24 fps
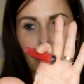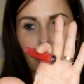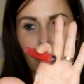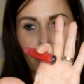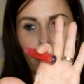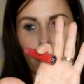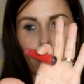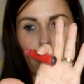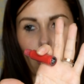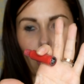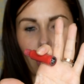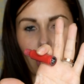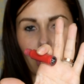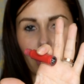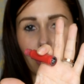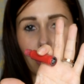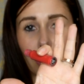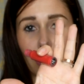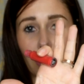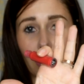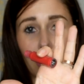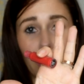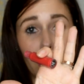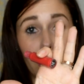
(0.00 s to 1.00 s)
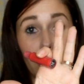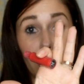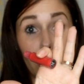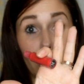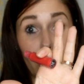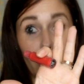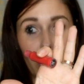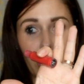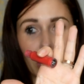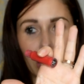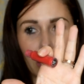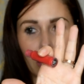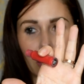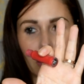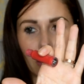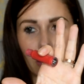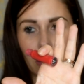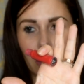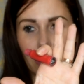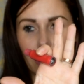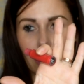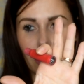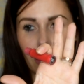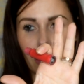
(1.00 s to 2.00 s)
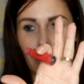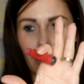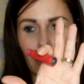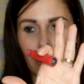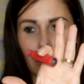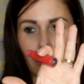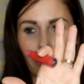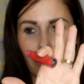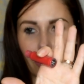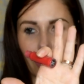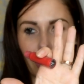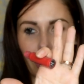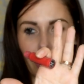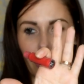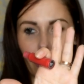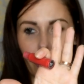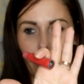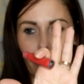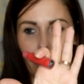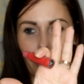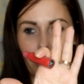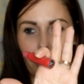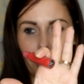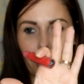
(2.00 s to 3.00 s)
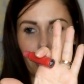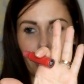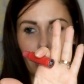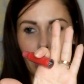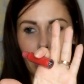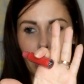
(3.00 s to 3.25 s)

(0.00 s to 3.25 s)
wand to it. Couldn't think of the word.